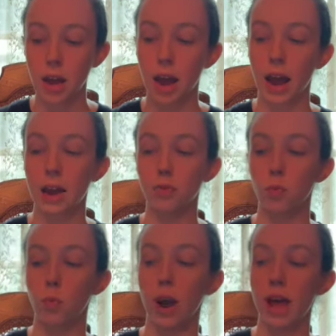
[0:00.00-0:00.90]

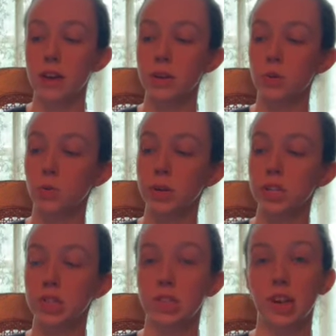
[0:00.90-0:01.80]
and when we
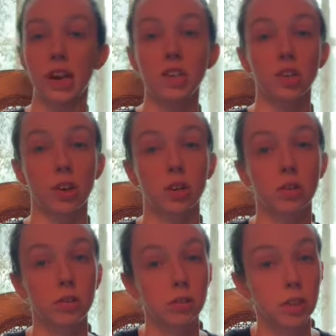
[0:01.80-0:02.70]
state our
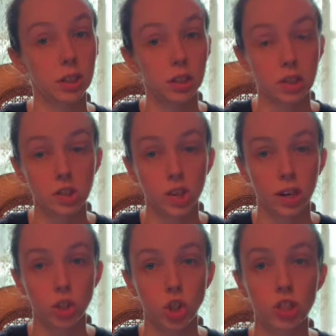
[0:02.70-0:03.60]
clear
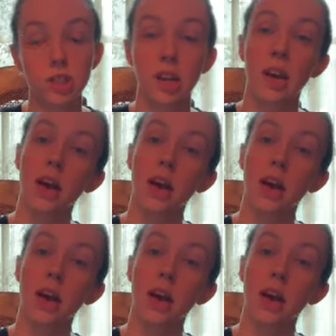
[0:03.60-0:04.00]
intentions,